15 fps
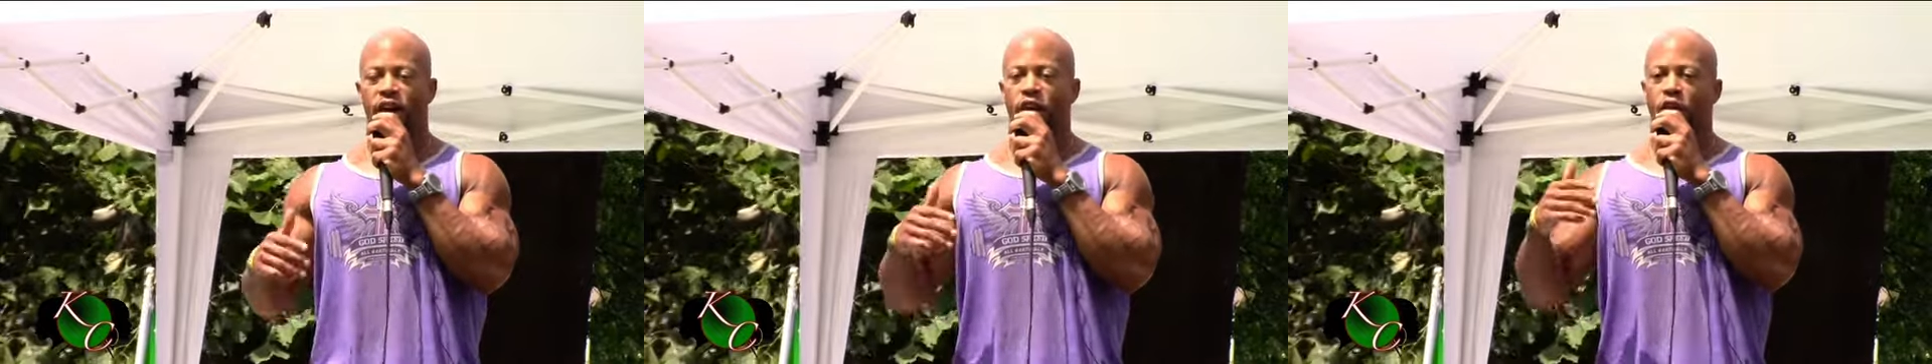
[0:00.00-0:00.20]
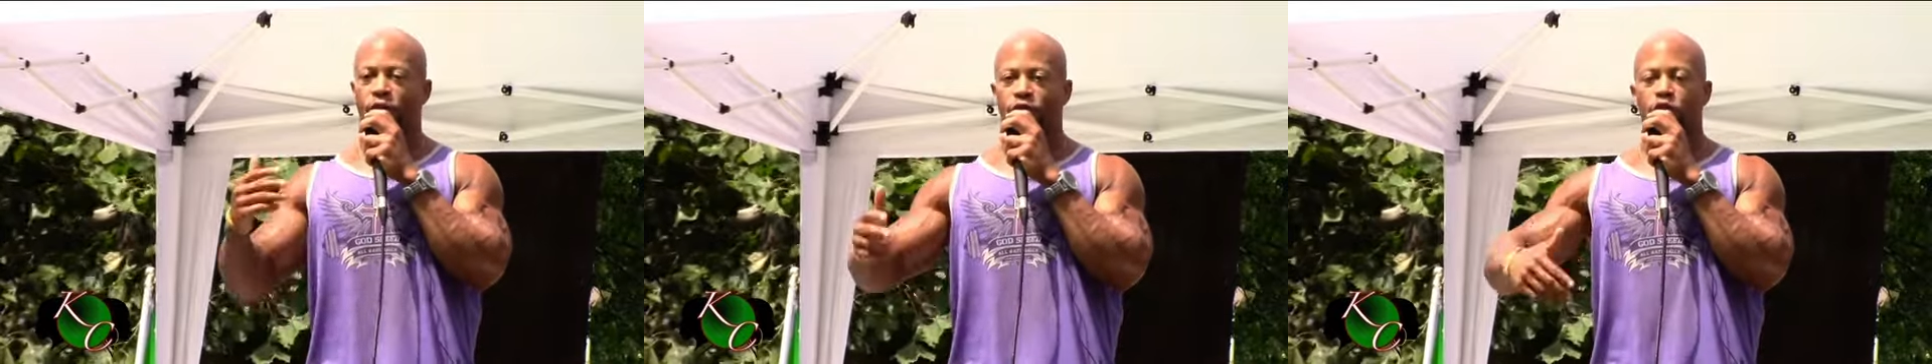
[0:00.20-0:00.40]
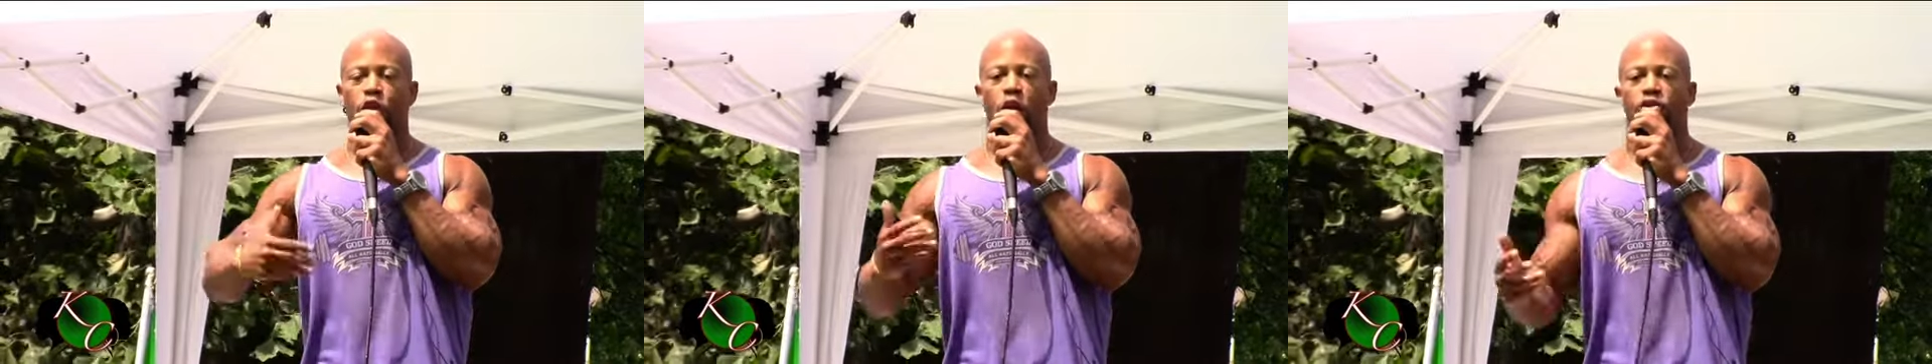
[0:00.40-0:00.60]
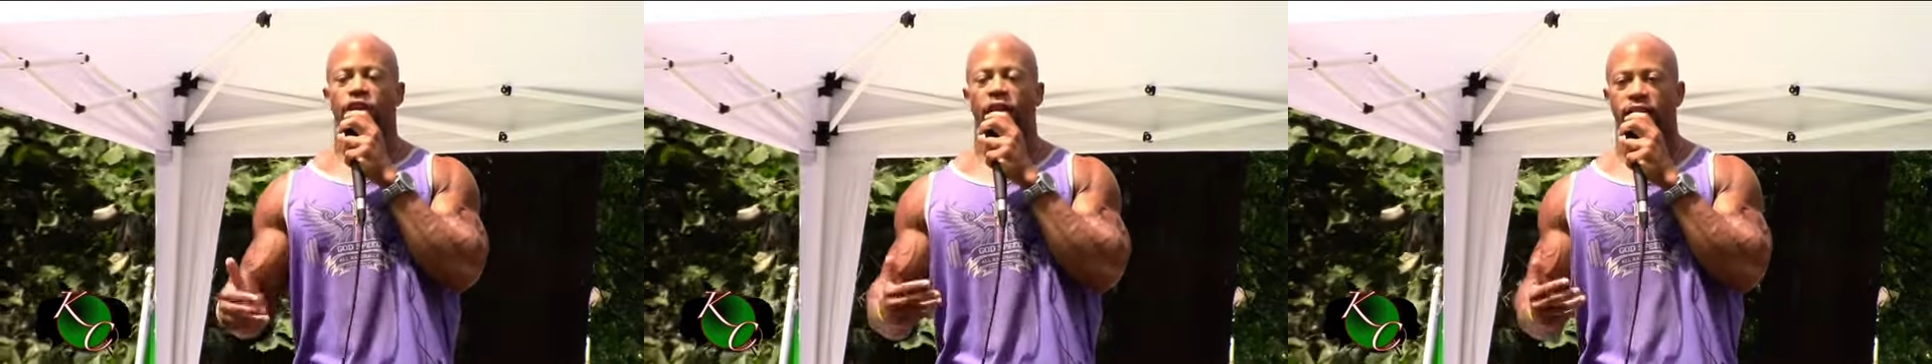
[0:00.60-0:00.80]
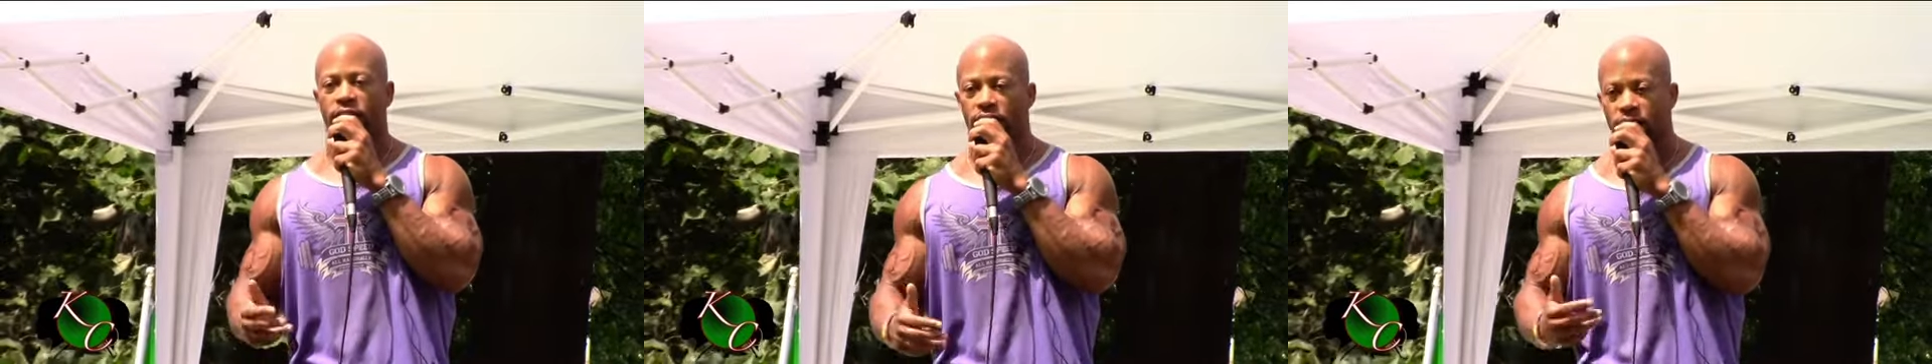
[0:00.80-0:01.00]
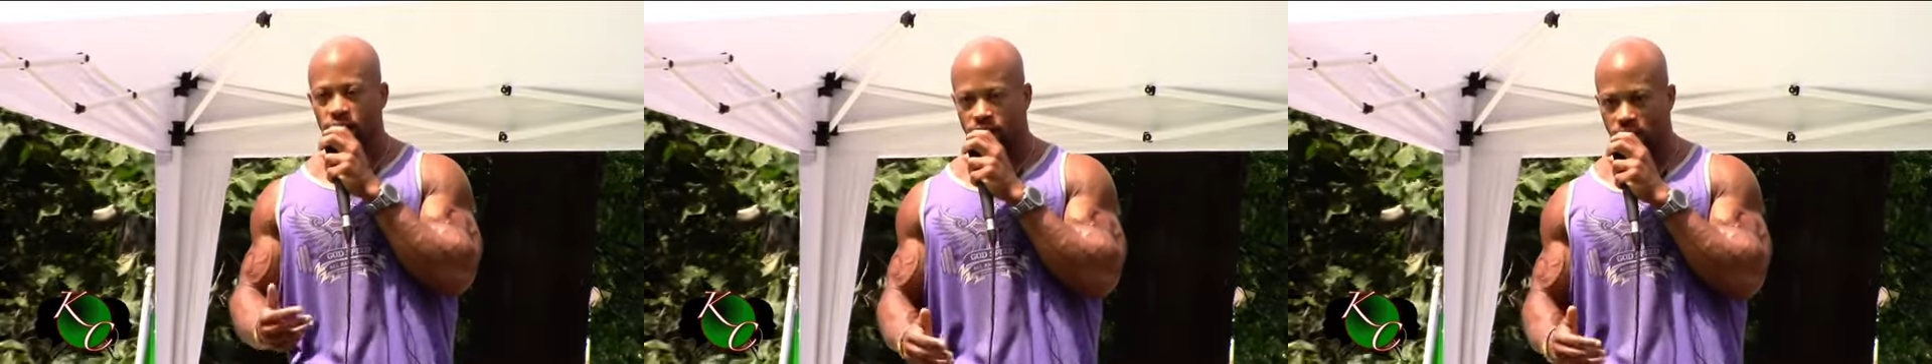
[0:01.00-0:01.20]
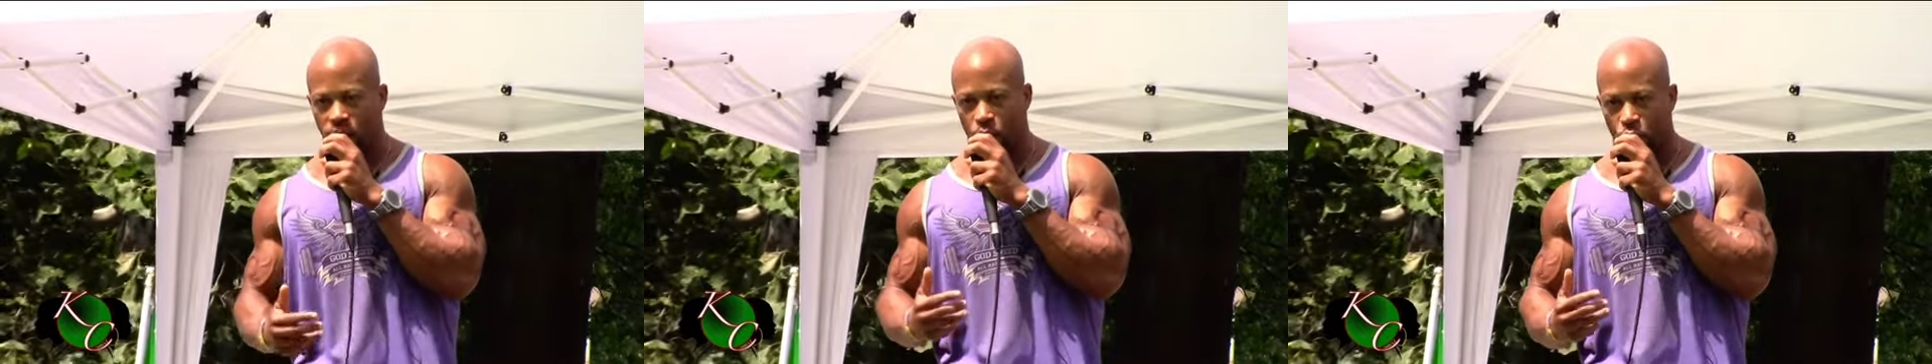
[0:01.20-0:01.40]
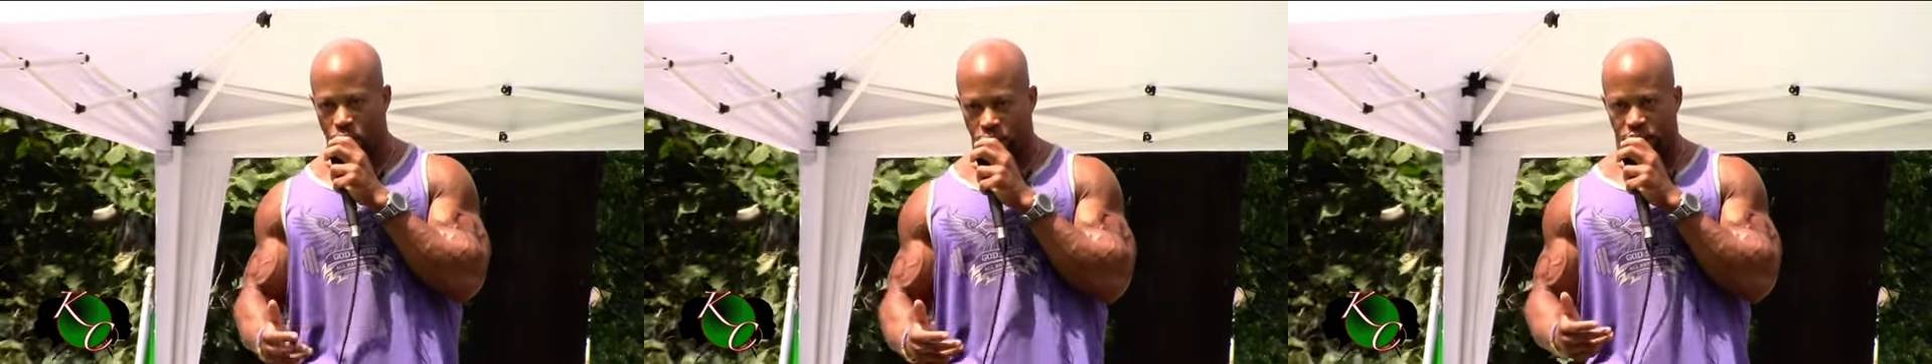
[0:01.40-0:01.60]
If you don't take
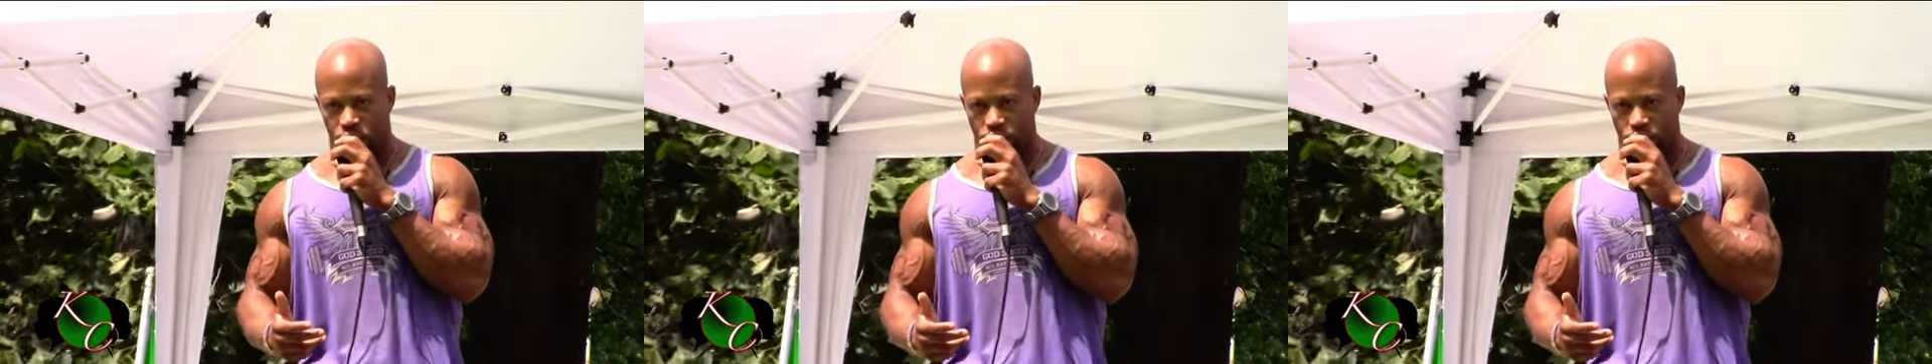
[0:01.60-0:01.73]
anything with